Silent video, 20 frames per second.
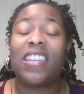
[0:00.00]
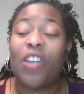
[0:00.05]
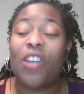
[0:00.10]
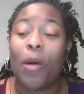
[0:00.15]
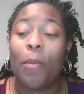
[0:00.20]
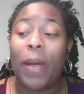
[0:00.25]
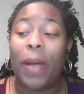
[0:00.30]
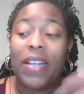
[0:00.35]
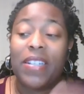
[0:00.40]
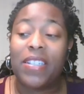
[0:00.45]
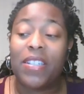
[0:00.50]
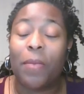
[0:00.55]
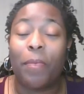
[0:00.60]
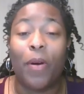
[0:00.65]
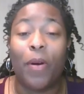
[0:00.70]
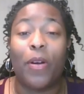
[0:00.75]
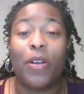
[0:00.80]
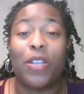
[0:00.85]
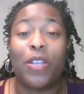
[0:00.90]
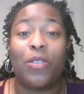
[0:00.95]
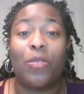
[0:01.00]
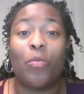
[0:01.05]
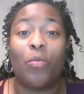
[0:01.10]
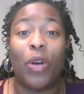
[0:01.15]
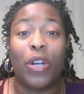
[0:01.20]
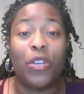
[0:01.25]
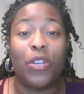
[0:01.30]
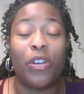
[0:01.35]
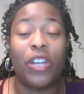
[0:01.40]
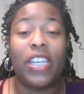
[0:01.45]
based upon
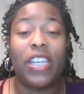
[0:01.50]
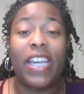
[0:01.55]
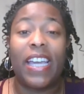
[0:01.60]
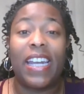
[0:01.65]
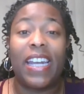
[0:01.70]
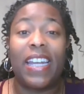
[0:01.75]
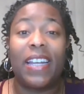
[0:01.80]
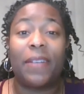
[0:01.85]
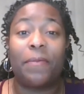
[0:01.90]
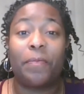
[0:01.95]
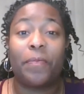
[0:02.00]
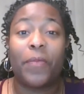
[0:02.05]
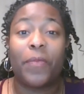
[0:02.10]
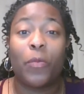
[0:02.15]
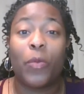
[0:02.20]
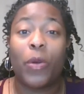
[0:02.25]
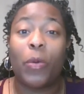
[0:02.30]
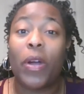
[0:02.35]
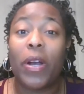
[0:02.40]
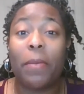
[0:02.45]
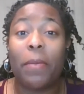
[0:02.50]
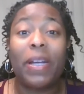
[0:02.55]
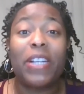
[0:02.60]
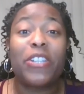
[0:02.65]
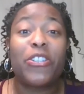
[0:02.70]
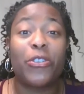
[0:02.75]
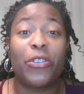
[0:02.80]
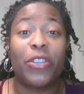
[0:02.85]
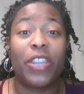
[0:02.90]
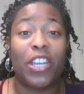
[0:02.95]
what you're getting, we want to make
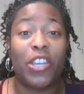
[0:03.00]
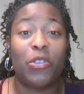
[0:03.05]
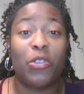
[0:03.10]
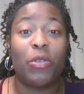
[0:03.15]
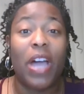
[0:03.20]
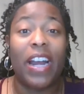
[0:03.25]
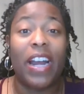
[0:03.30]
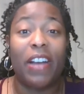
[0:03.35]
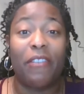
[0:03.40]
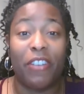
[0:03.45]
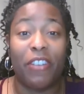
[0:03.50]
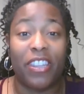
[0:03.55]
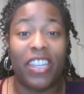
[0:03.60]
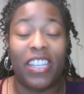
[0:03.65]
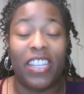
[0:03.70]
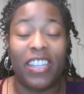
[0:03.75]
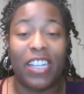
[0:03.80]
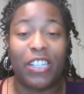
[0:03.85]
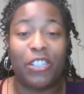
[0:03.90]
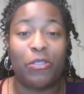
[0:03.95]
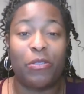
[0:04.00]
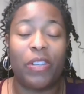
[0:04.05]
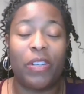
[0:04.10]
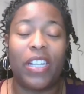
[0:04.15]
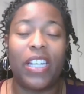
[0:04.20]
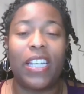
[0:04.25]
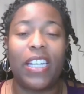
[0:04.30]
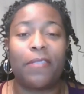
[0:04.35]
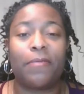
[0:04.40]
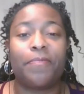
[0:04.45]
sure that you got everything that you
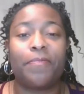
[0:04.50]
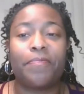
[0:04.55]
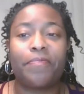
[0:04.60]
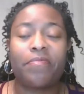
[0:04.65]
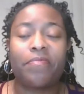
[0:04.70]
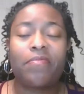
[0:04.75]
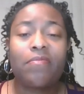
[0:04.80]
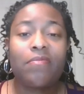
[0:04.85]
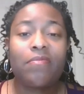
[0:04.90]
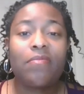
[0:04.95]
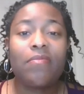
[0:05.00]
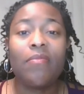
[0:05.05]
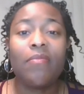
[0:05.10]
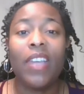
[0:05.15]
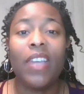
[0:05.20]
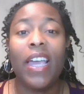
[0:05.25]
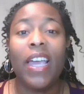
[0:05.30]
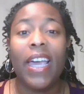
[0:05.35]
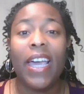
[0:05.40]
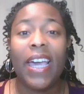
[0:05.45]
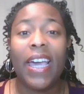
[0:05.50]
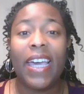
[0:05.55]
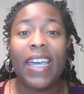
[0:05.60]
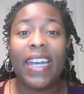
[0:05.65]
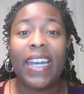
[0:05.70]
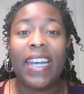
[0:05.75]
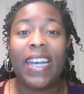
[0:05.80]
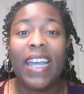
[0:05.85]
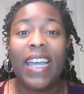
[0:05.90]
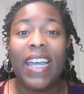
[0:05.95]
need.
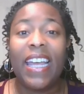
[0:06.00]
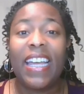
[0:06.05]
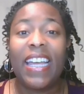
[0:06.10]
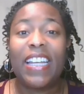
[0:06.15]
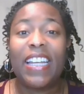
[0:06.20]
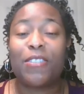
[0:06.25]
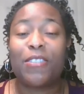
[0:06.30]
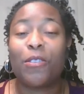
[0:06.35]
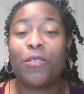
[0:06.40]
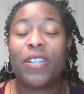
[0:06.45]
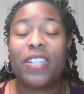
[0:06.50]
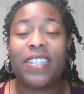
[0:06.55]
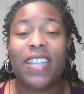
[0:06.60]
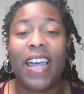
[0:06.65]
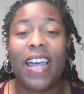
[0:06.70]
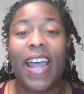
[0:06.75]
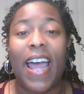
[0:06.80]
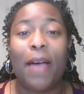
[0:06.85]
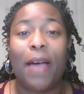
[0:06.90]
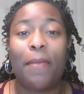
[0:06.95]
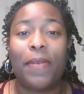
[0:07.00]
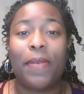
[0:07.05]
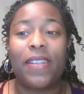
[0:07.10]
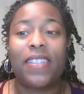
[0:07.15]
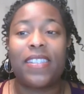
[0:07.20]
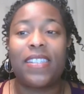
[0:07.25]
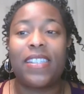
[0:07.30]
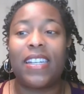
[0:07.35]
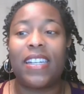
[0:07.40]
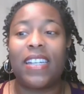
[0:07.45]
And as soon as that
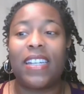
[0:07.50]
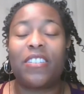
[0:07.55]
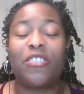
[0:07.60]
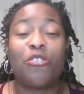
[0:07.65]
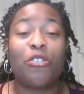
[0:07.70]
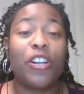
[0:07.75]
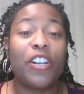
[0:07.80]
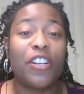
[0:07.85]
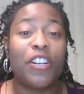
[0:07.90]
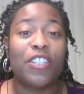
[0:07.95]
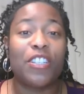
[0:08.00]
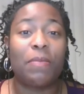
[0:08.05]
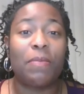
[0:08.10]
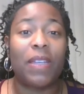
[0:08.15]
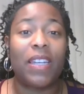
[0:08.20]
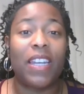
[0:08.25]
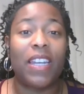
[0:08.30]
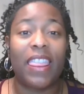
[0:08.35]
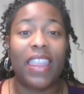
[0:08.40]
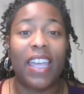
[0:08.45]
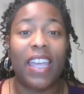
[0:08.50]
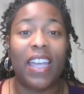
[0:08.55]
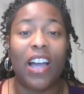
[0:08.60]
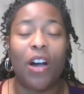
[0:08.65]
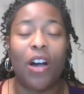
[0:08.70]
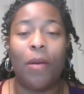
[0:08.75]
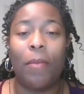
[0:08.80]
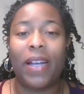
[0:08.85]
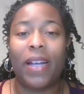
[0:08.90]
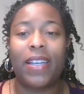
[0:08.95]
happens, then it triggers me to think,
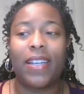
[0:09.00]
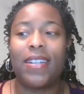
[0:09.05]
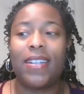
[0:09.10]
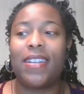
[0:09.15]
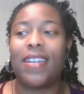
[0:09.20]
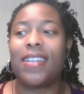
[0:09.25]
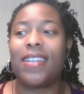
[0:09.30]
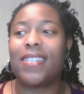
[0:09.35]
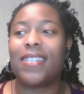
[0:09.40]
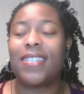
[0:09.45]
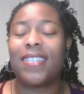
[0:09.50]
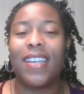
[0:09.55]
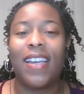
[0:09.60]
oh my goodness,